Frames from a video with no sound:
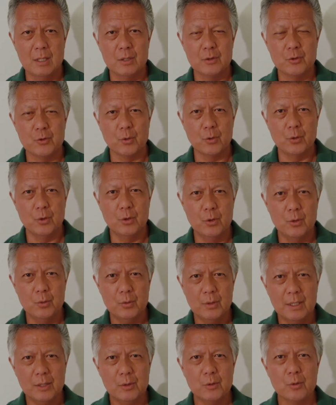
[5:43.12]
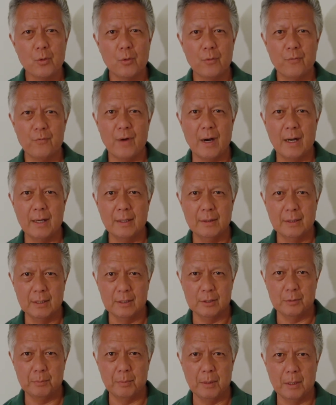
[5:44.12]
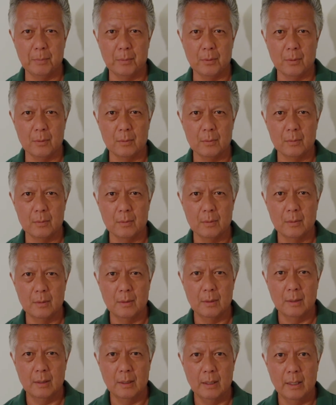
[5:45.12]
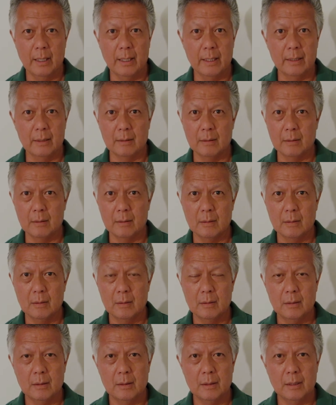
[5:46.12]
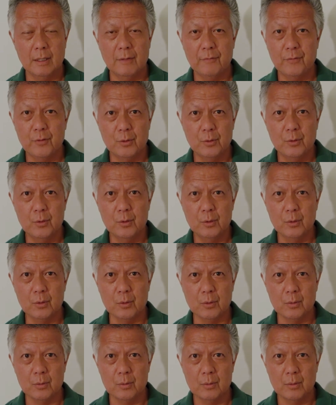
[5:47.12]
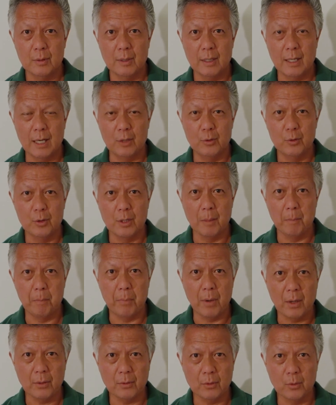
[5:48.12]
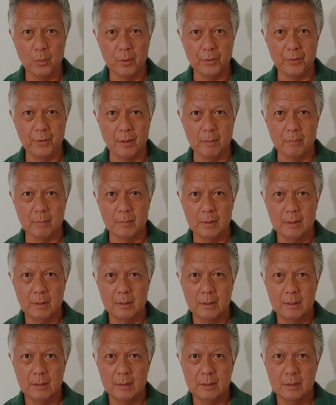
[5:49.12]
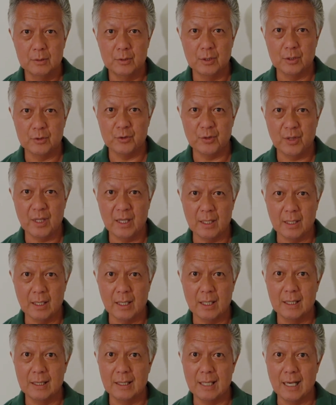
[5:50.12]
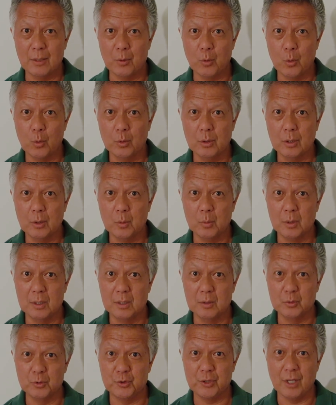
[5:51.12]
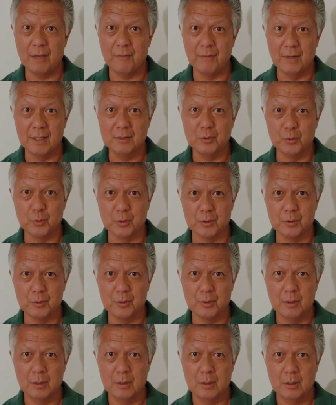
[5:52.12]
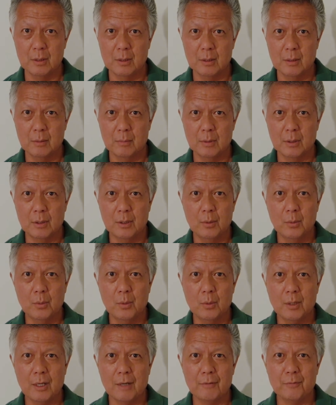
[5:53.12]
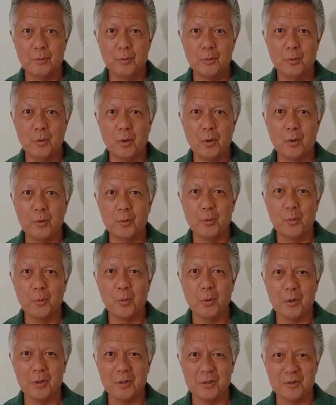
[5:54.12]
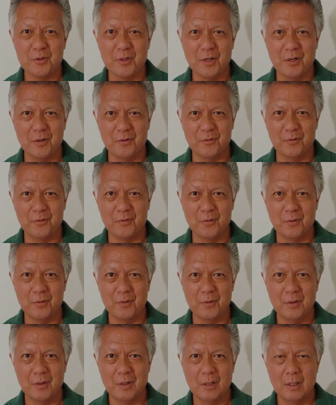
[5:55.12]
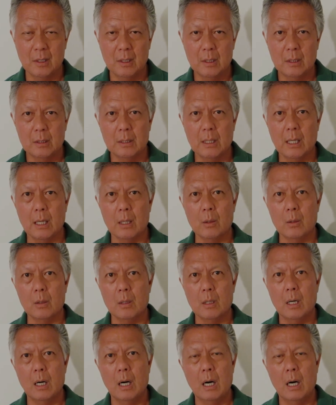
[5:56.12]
So you need to go find these people. And if you do, and you can partner with them, just think, not only will you save hundreds, but you won't have to do all the work yourself. Now,